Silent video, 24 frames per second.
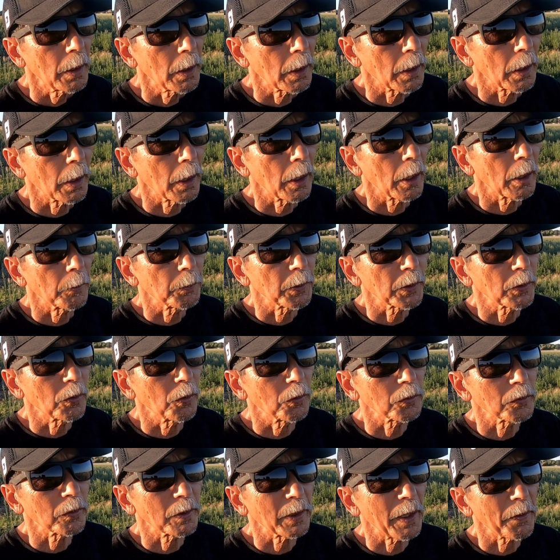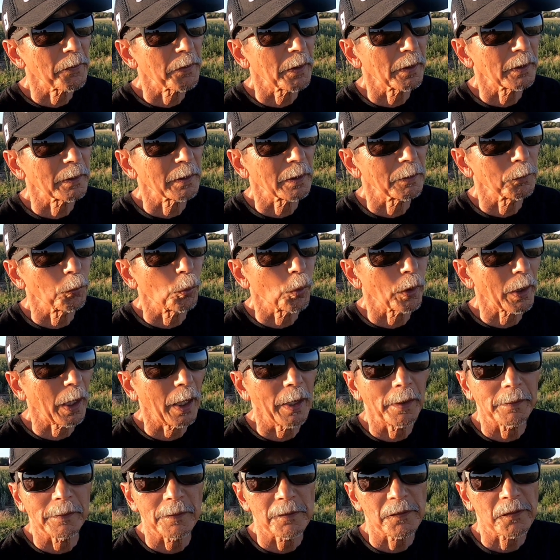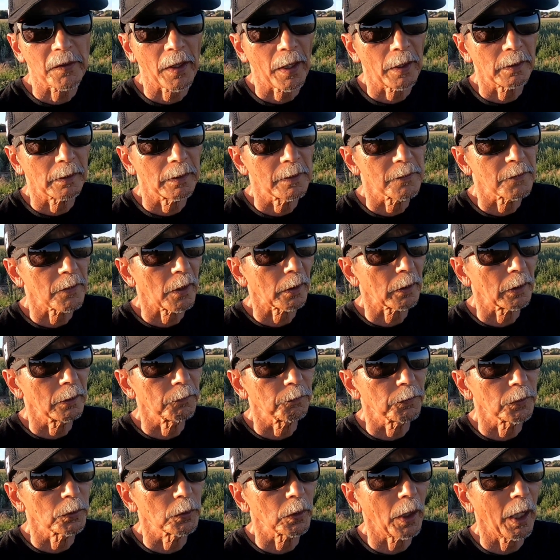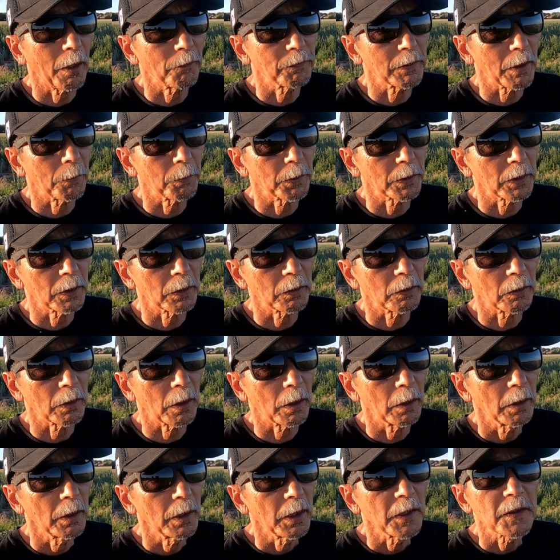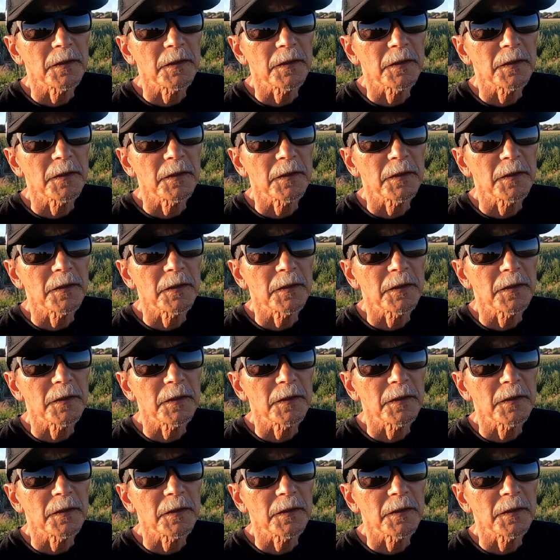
uh, because I think uh, what I understand is like if you have that particular